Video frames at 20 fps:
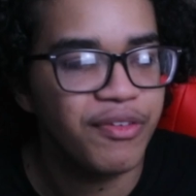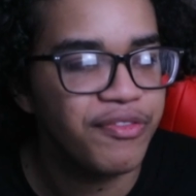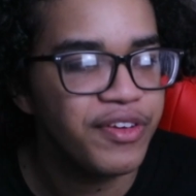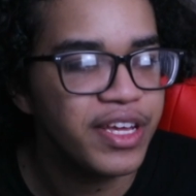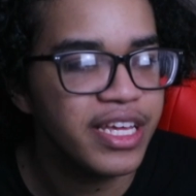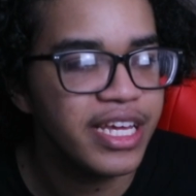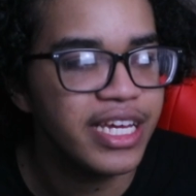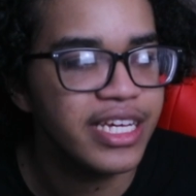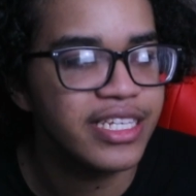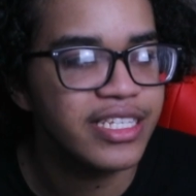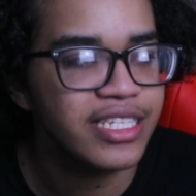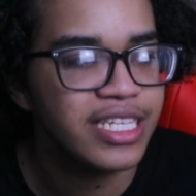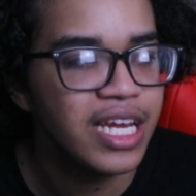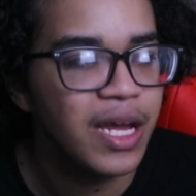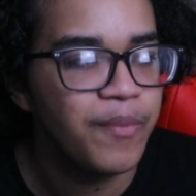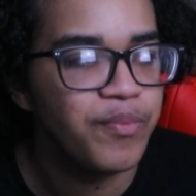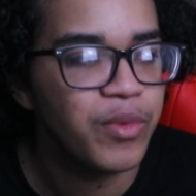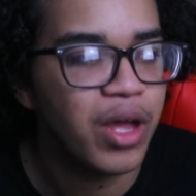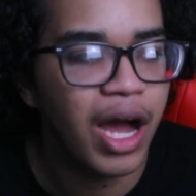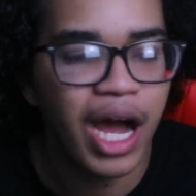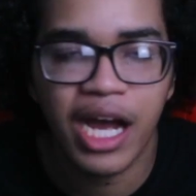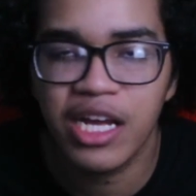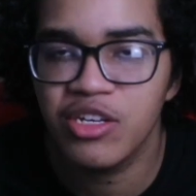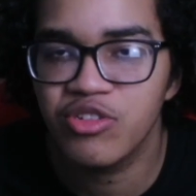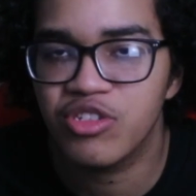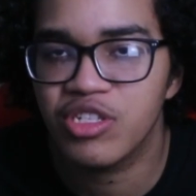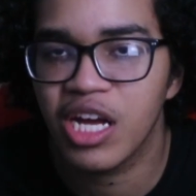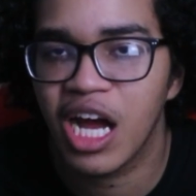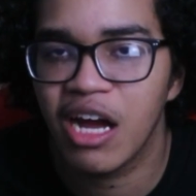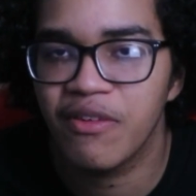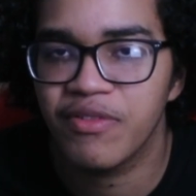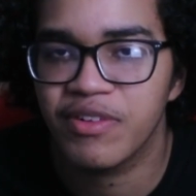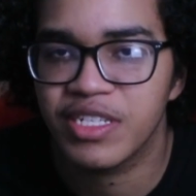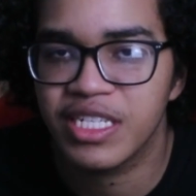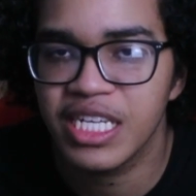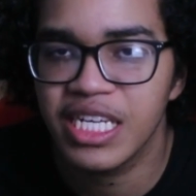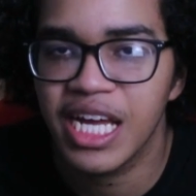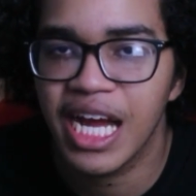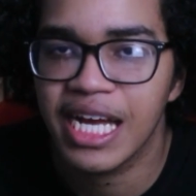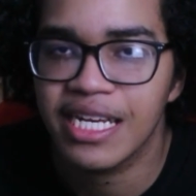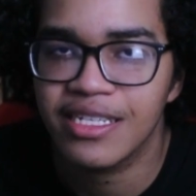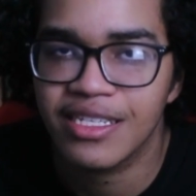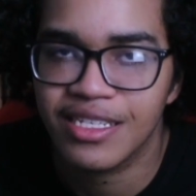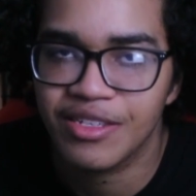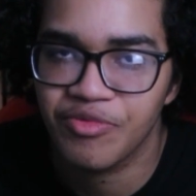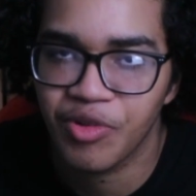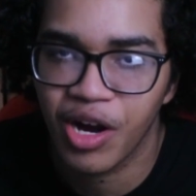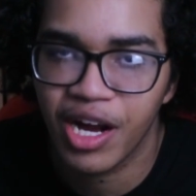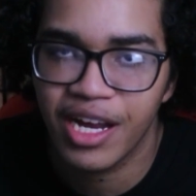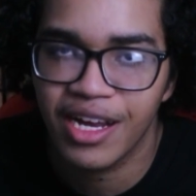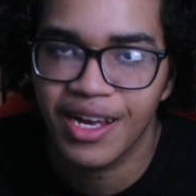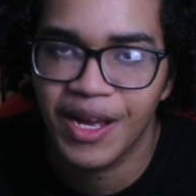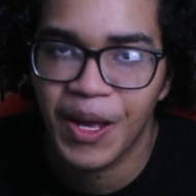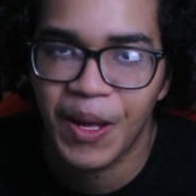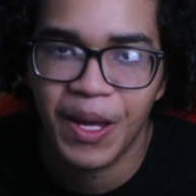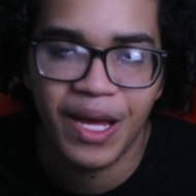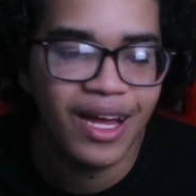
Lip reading: the thing is, I used to have a DS, right?